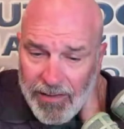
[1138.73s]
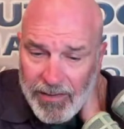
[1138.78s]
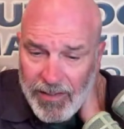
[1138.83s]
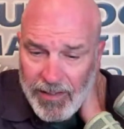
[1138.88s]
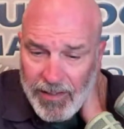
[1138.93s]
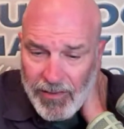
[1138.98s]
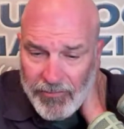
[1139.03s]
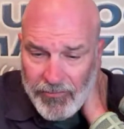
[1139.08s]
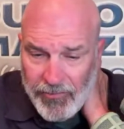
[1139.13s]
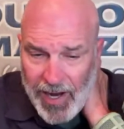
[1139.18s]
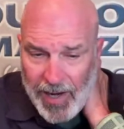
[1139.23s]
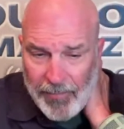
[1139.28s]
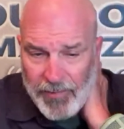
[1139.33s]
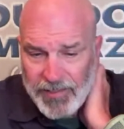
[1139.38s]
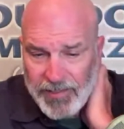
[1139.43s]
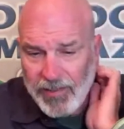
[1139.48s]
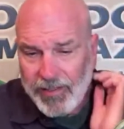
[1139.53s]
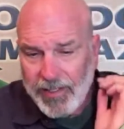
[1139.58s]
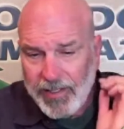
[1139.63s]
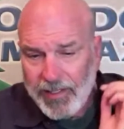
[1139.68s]
The dog trappers
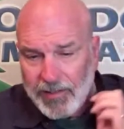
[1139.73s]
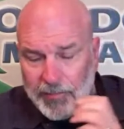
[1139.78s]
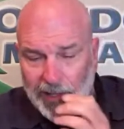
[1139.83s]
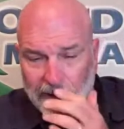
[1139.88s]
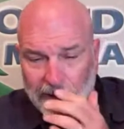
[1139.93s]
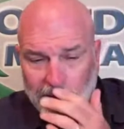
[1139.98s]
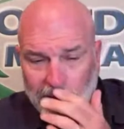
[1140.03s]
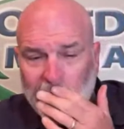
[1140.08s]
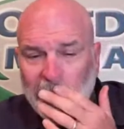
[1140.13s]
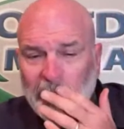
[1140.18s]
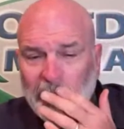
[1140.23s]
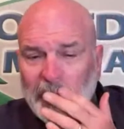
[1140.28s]
aren't getting them down here.